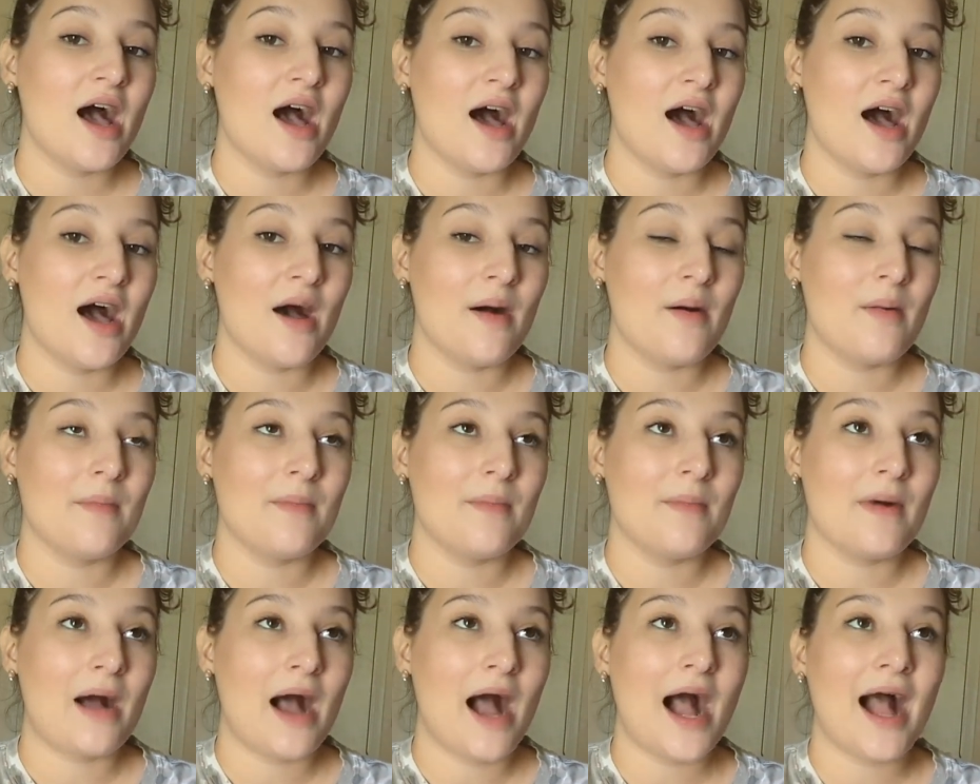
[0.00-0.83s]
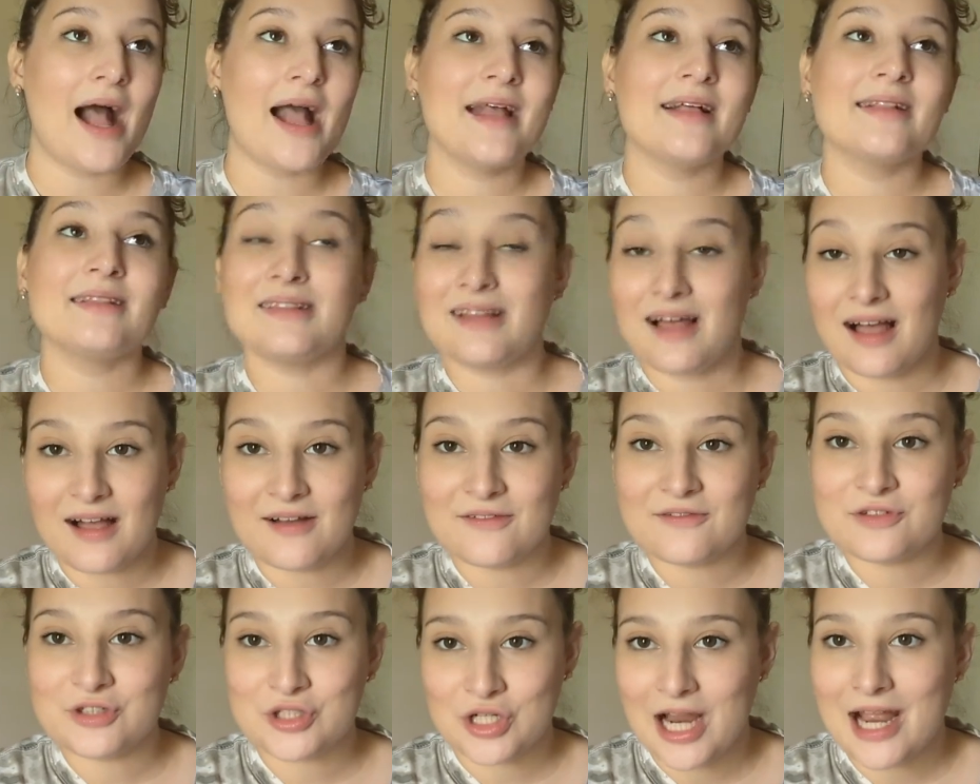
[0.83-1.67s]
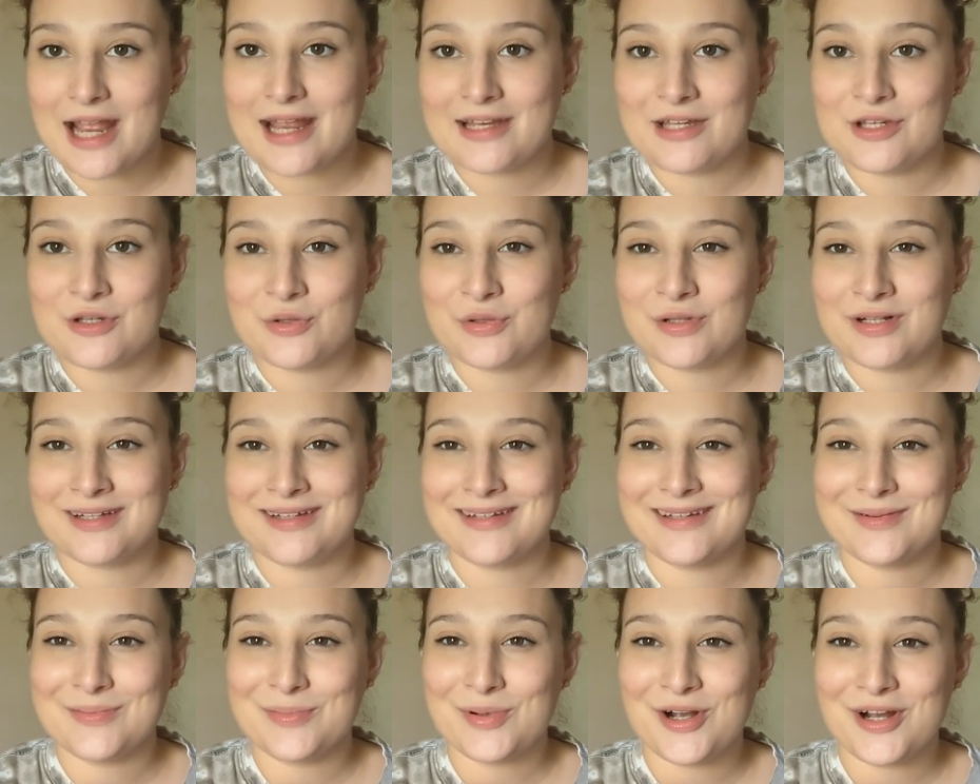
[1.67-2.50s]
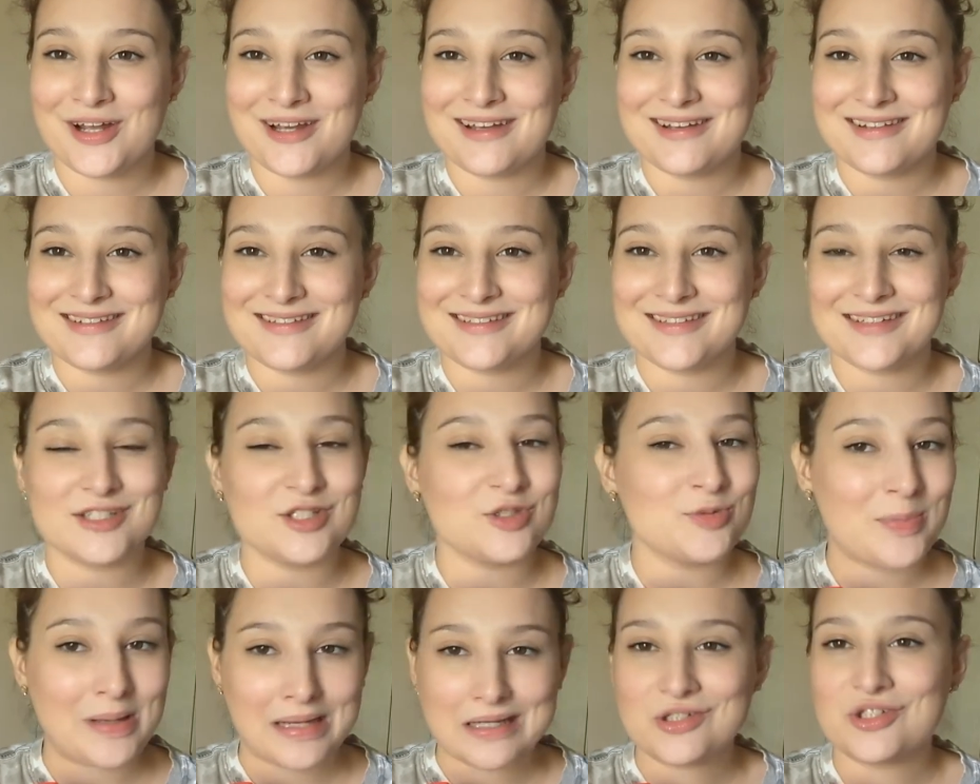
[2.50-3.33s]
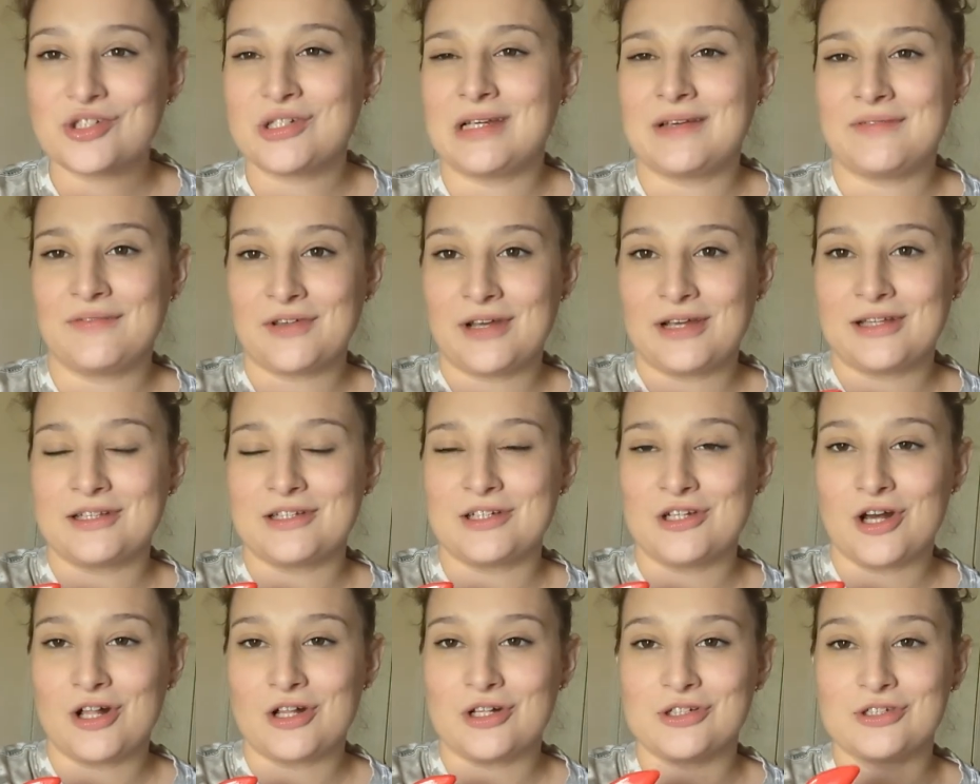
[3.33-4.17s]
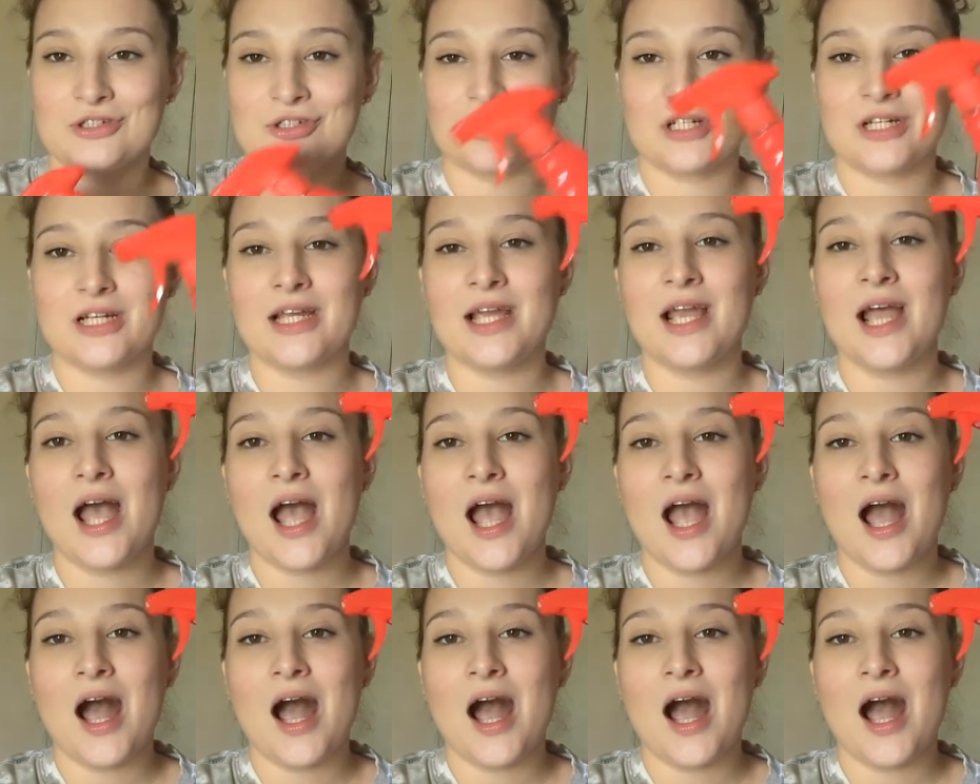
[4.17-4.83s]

um i love trying new cleaning products especially if they're at the dollar tree